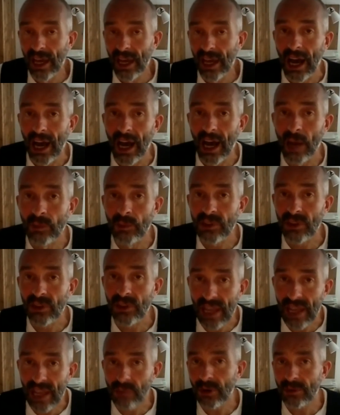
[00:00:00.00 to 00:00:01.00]
So get your
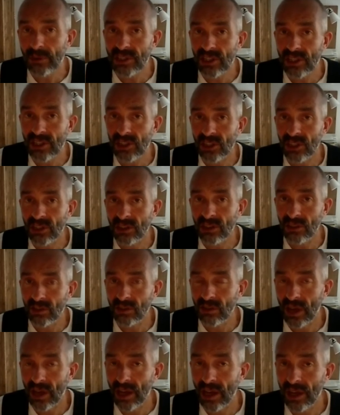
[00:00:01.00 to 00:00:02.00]
proposition
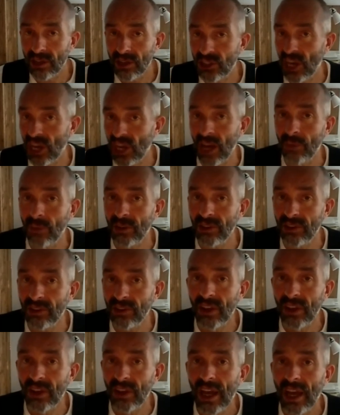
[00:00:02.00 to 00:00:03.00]
sharpened.
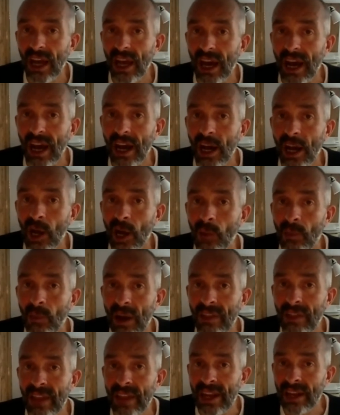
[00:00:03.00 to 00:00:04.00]
And
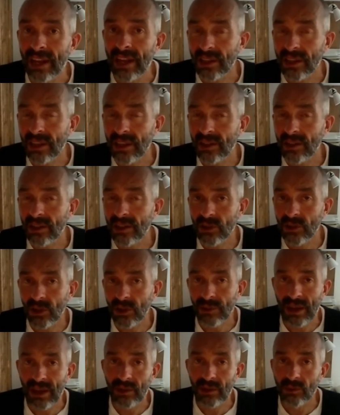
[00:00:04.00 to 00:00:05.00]
then, talk
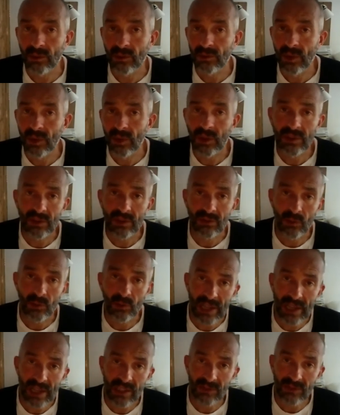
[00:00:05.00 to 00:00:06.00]
about different
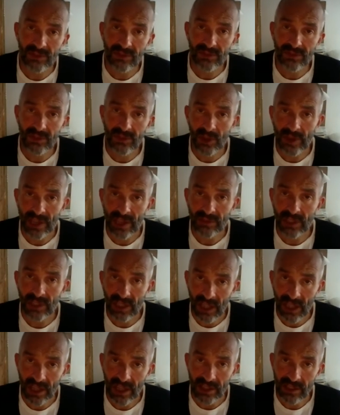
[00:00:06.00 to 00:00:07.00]
ways of going after
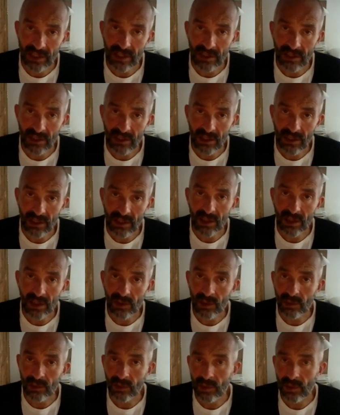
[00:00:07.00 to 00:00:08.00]
clients. And,
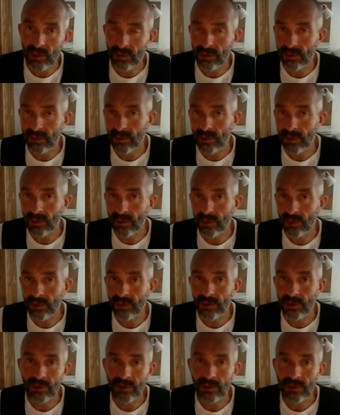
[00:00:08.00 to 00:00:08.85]
we